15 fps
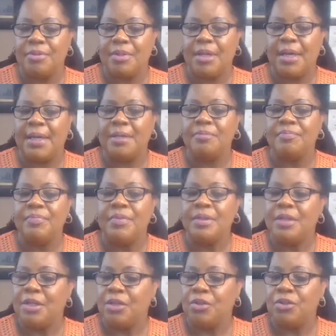Okay,
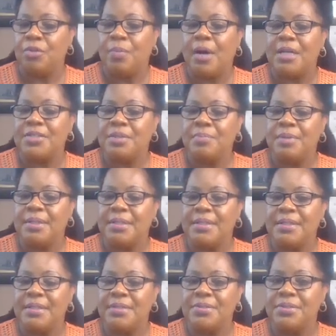here are your
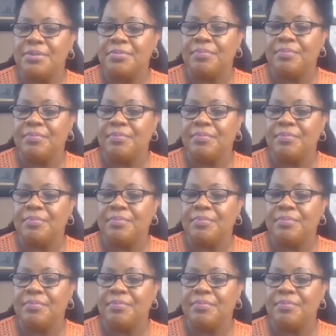possibilities.